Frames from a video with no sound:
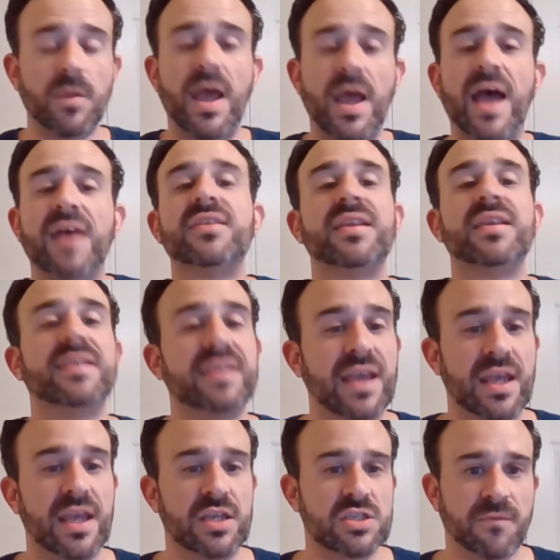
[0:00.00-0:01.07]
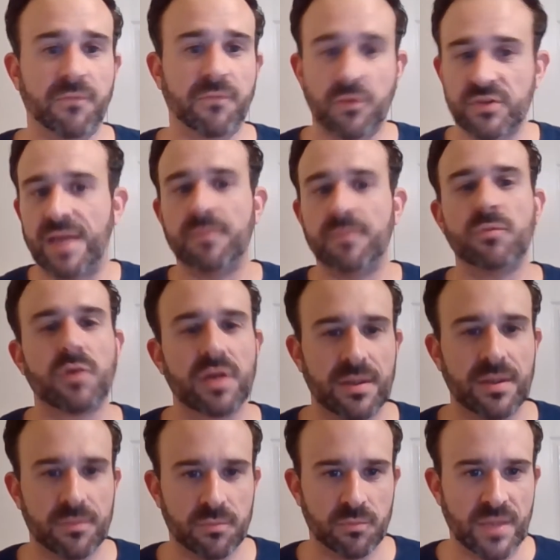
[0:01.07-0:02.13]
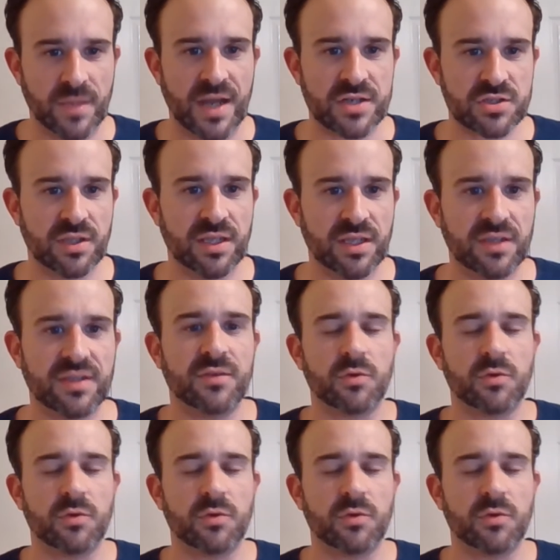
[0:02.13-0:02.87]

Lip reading: has a DH full-time. National League,